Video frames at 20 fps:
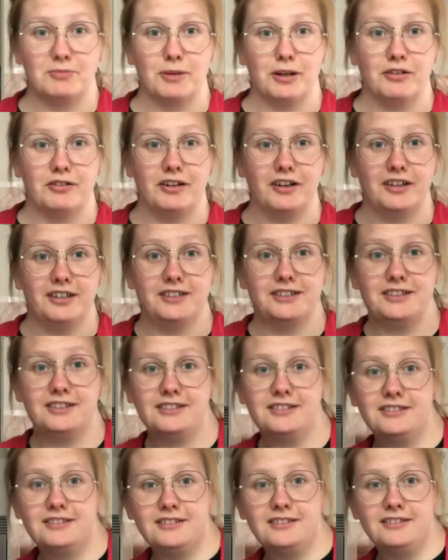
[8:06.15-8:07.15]
my right
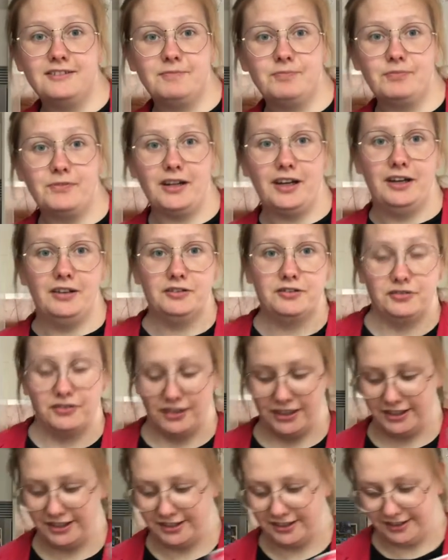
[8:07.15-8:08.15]

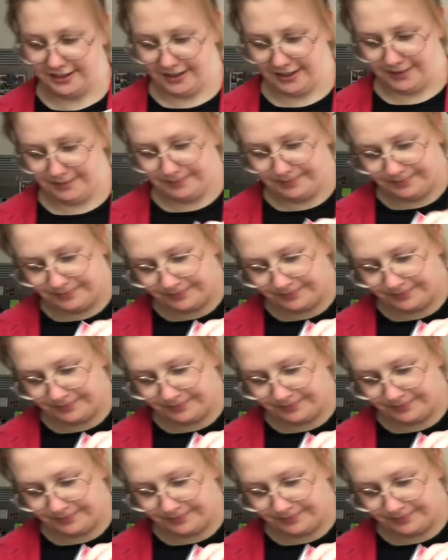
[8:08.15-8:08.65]
outfit today.